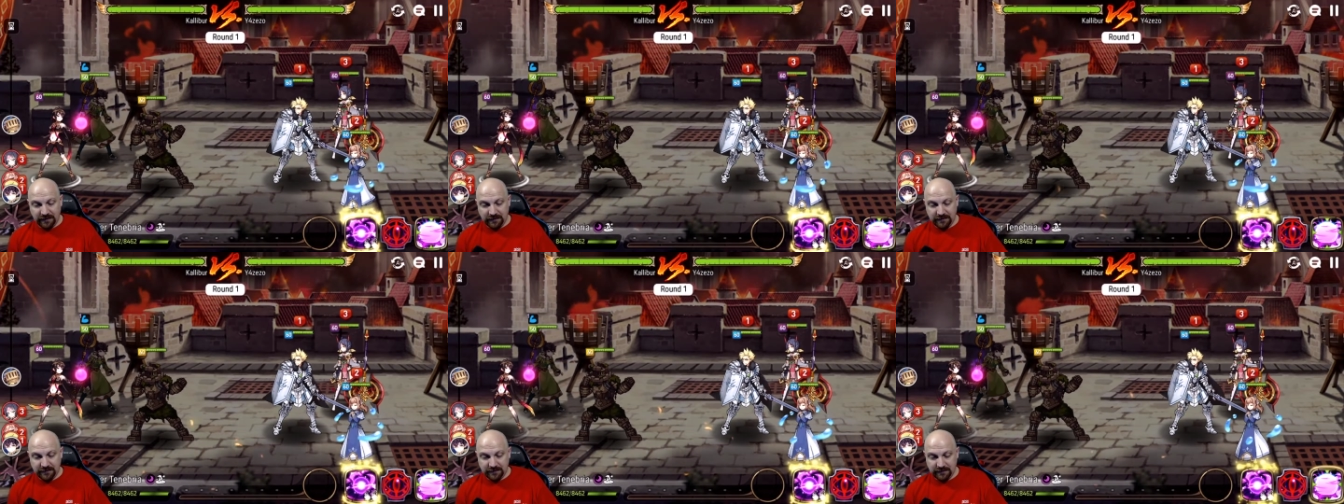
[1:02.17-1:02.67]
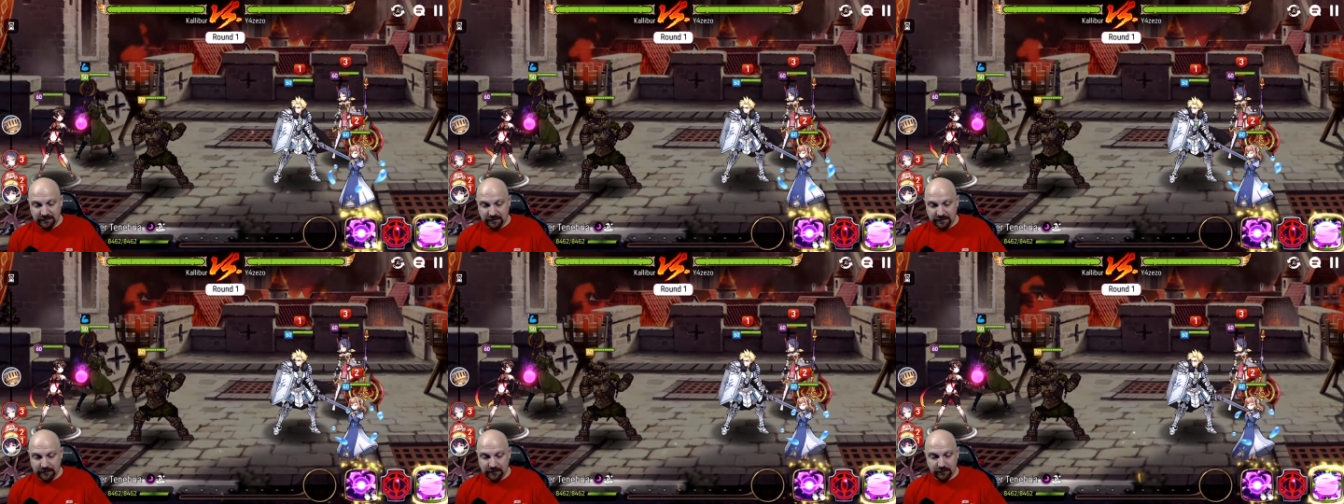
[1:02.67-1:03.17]
and
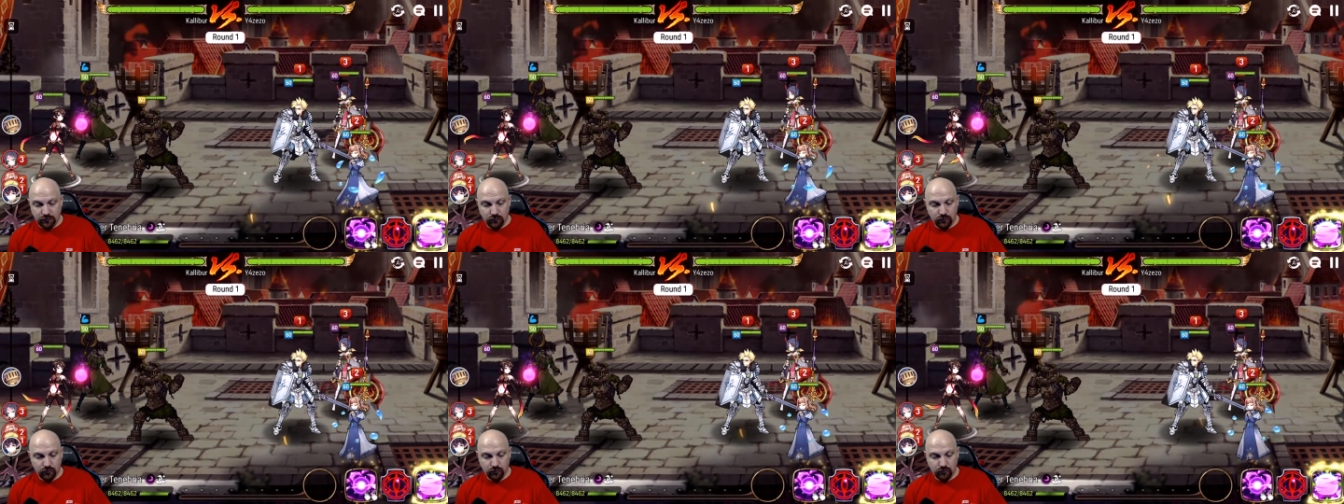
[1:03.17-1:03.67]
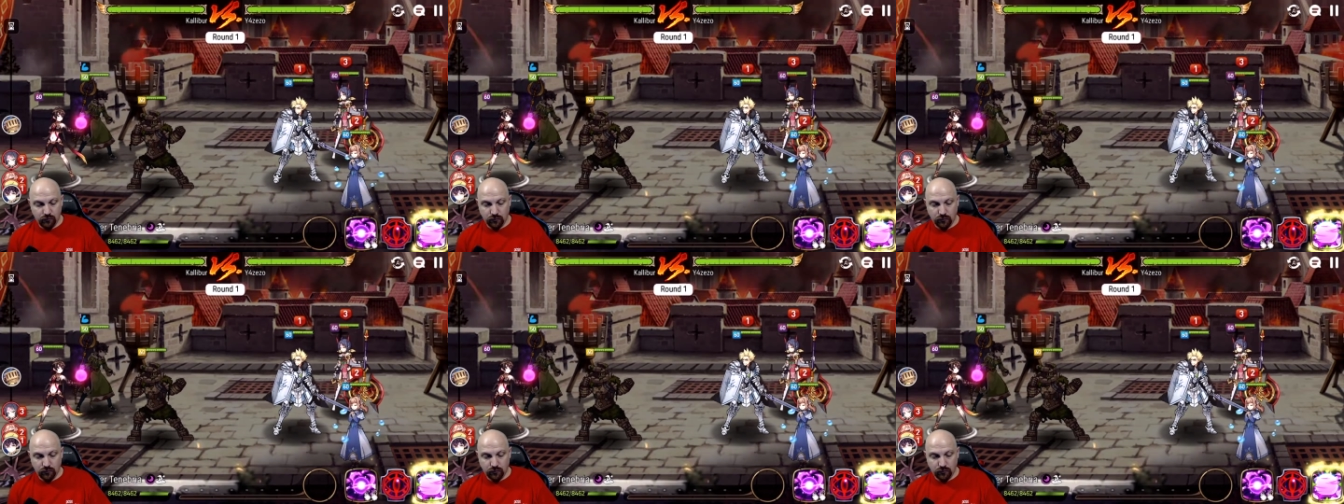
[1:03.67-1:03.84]
Deanne. Who do